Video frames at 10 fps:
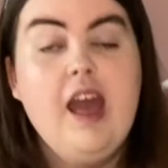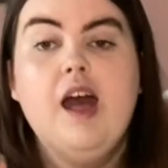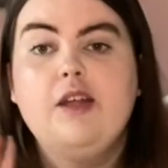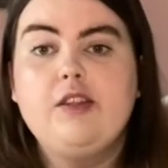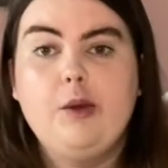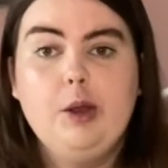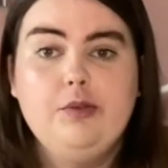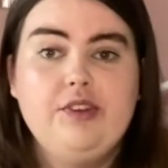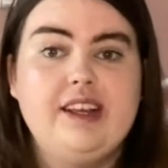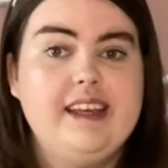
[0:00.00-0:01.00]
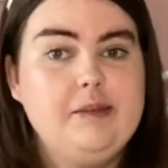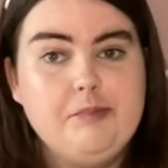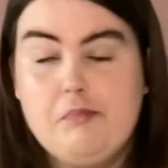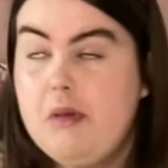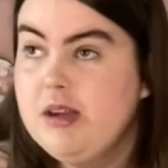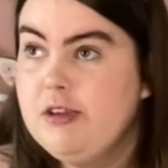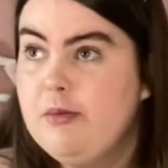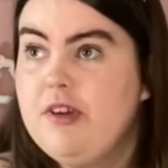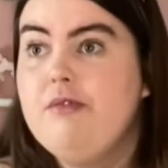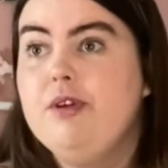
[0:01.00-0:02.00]
So hopefully my top
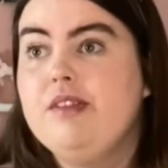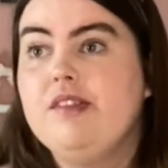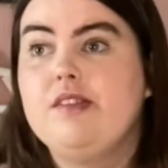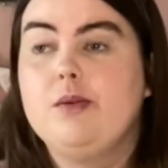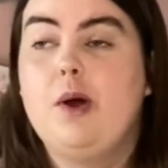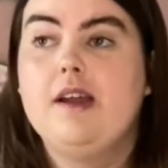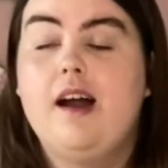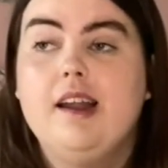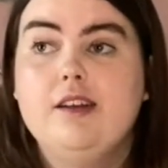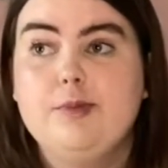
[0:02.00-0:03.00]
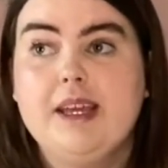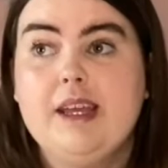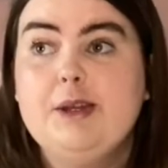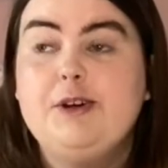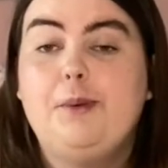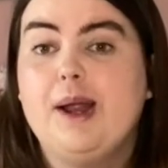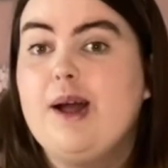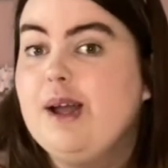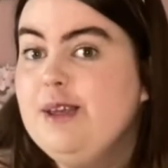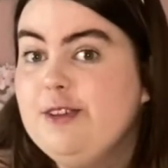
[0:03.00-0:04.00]
5 reasons as to why I love my Kindle, why
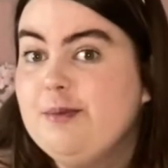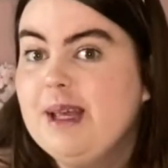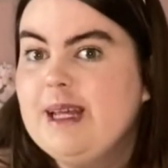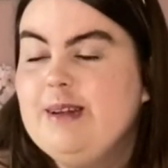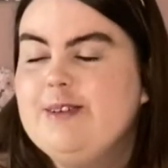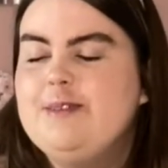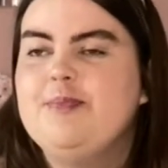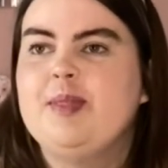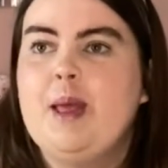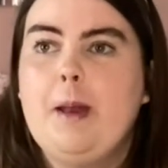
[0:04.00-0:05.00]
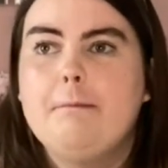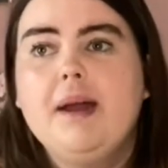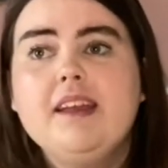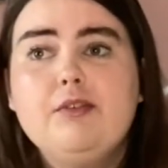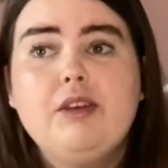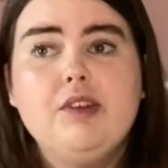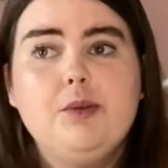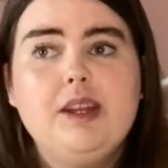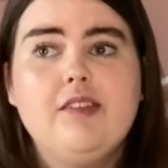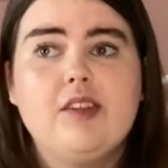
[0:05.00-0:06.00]
I use my Kindle, might have given you an
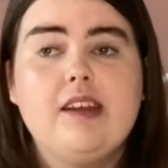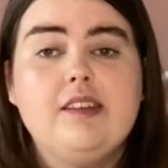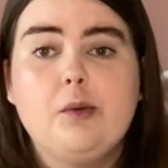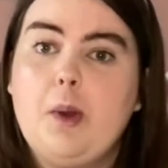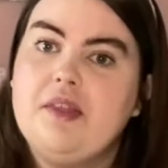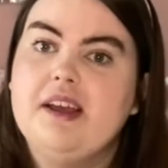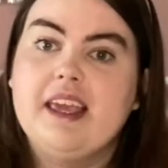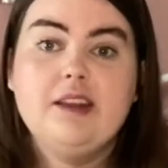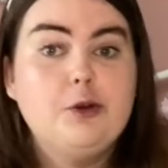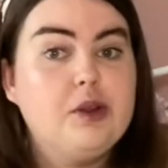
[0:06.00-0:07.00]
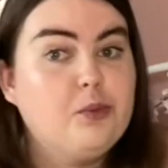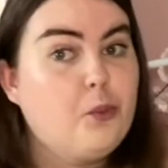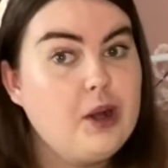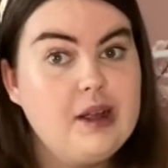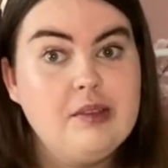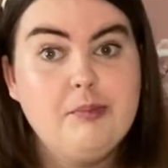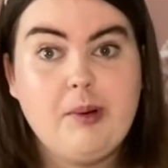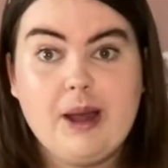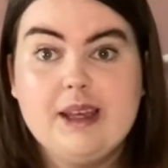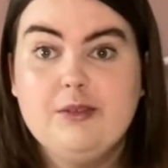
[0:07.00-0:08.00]
insight into whether a Kindle is worth
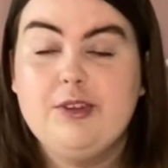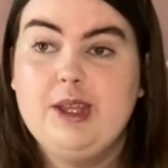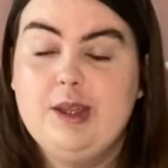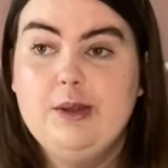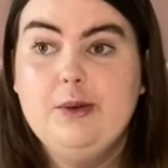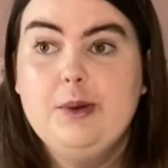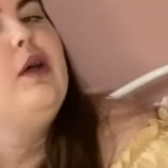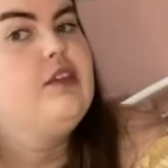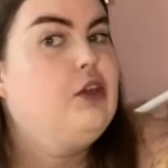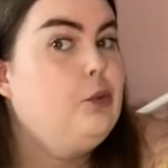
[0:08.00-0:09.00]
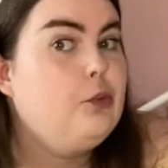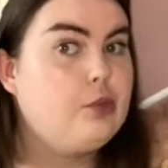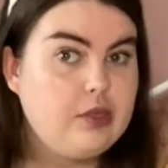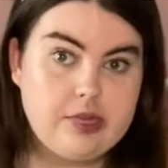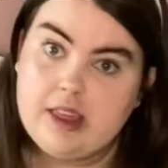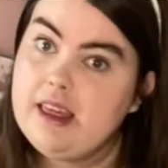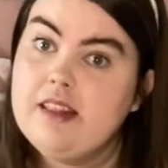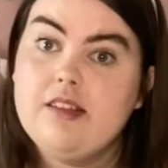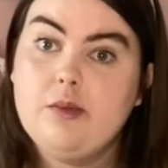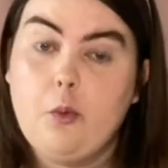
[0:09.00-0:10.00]
buying for you, whether you think
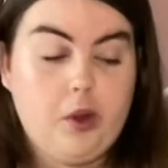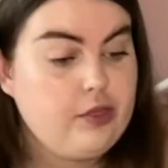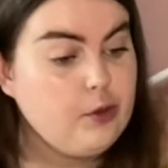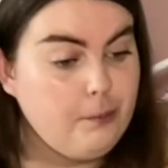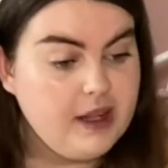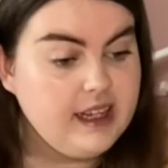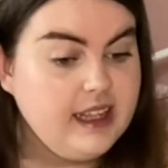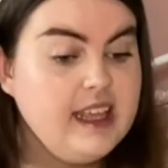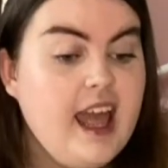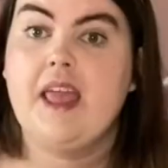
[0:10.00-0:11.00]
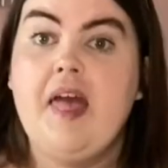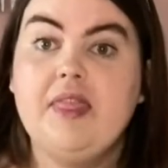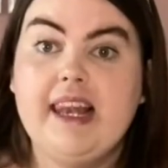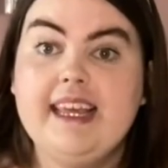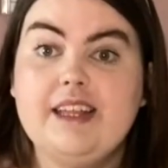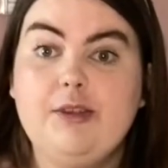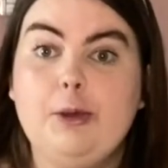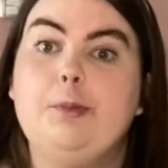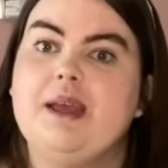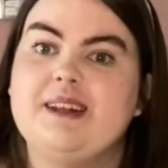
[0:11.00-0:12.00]
it's worth your money. The link to
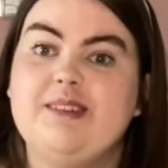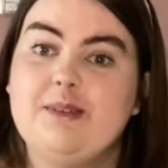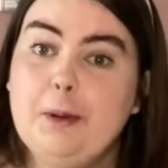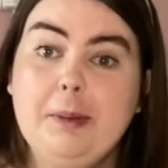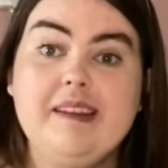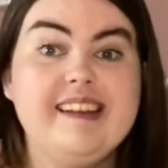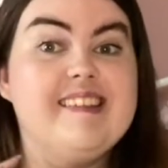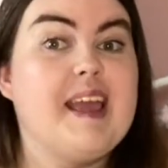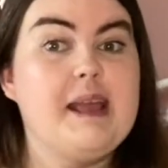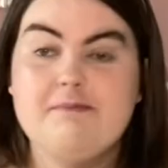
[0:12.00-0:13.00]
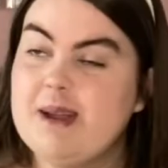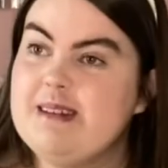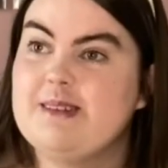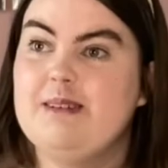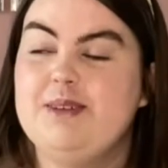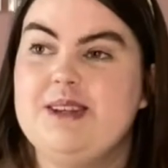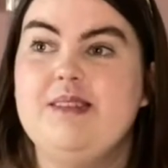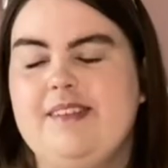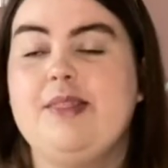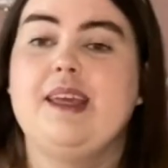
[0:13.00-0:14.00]
Pigman Scorpion is in my description,
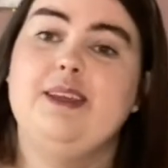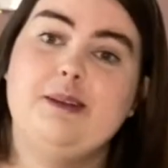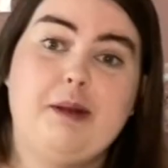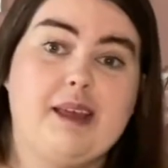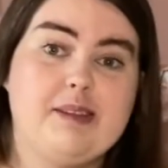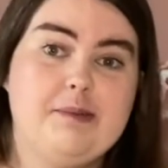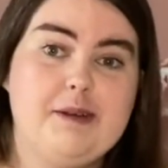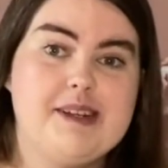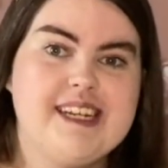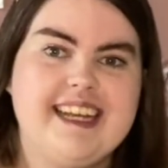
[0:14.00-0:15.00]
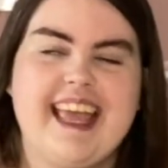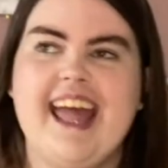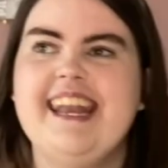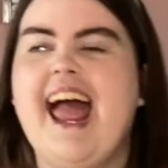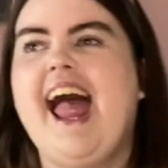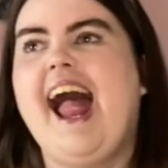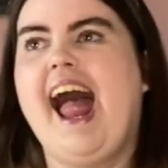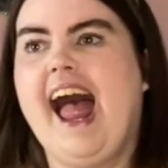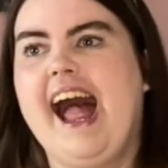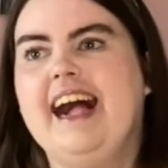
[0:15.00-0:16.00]
so thank you to Blackstone Publishing again.
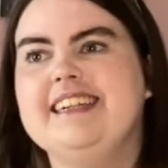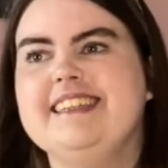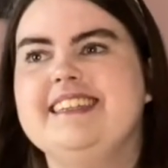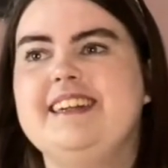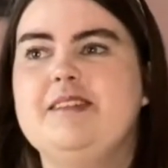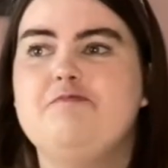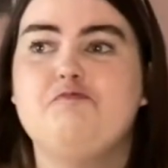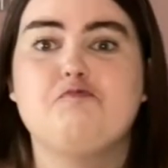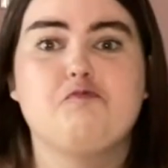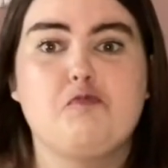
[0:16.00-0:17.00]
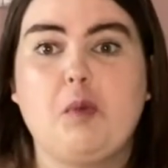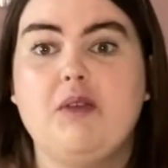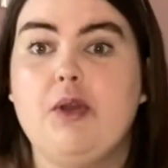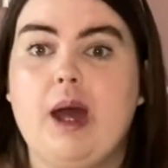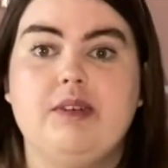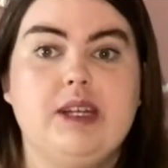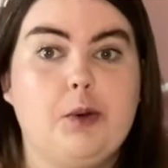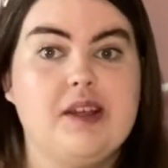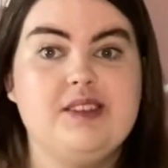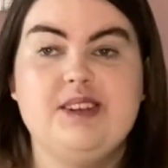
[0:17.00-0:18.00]
And if you have any
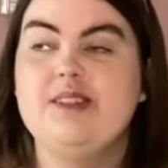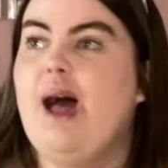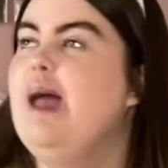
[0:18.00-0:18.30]
questions, I